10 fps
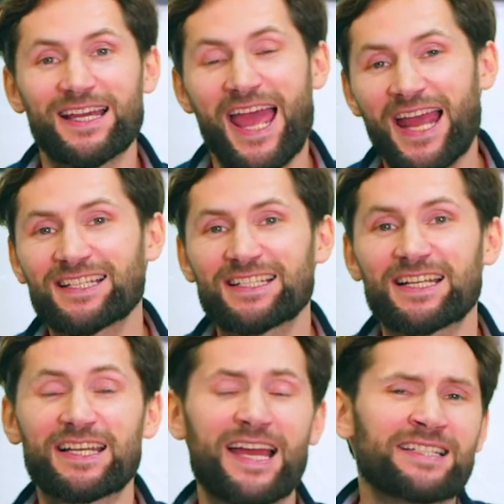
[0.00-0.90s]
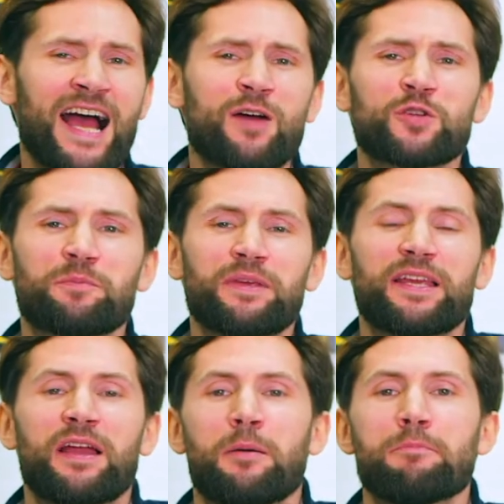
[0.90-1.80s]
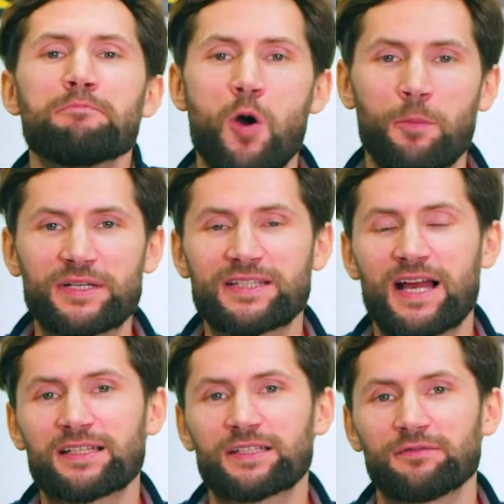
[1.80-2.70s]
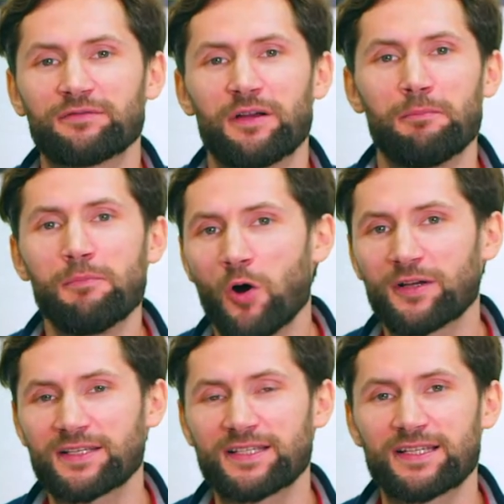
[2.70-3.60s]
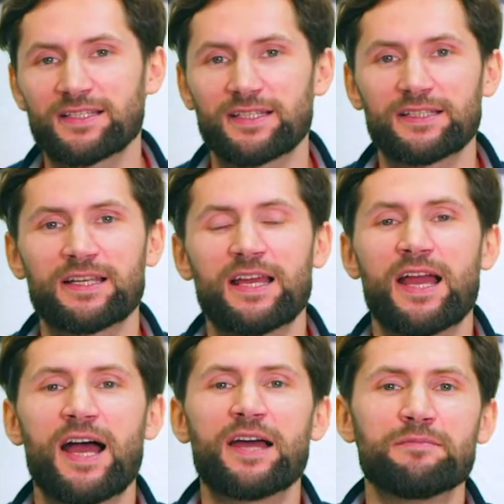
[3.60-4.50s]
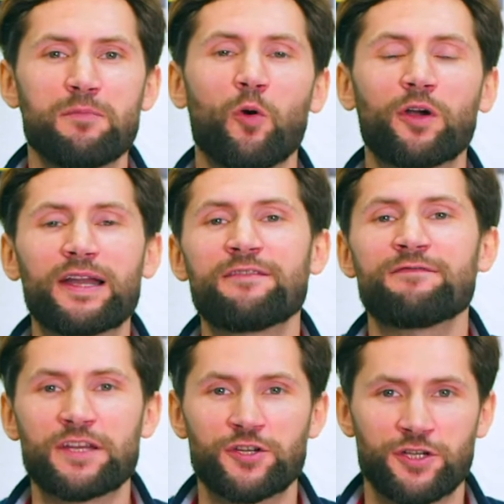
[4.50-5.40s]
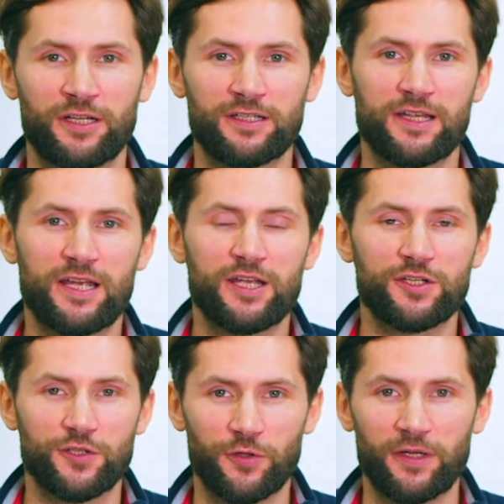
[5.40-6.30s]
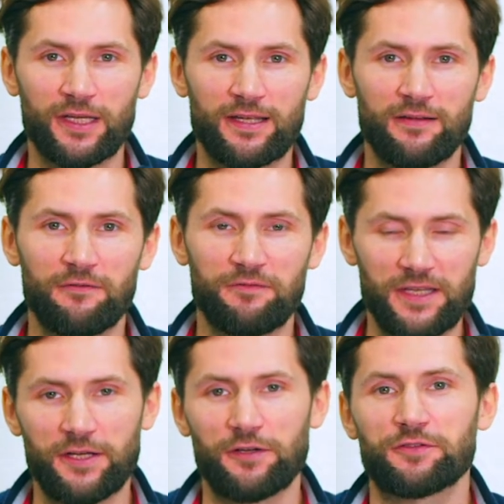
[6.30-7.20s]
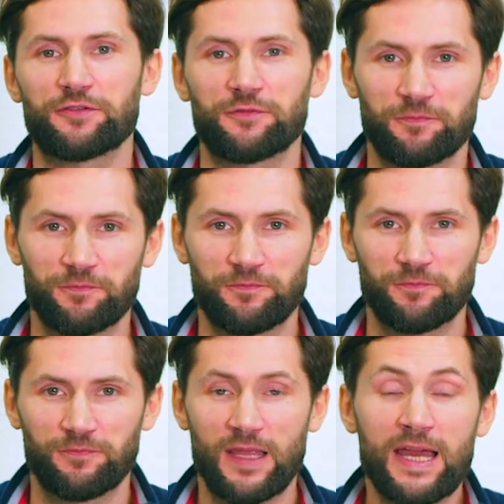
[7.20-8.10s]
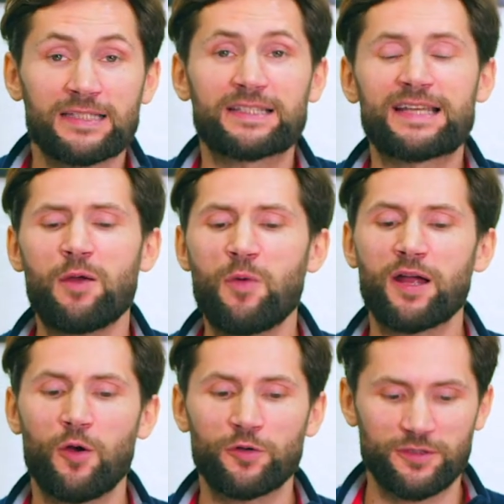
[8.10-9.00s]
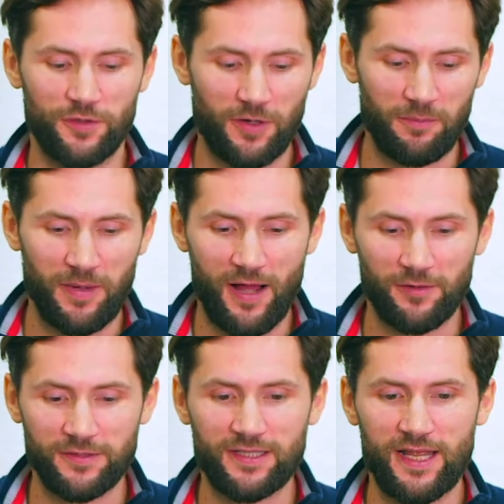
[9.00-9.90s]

acting and how to be more productive, more consistent and more efficient doing videos. Today we're going to talk about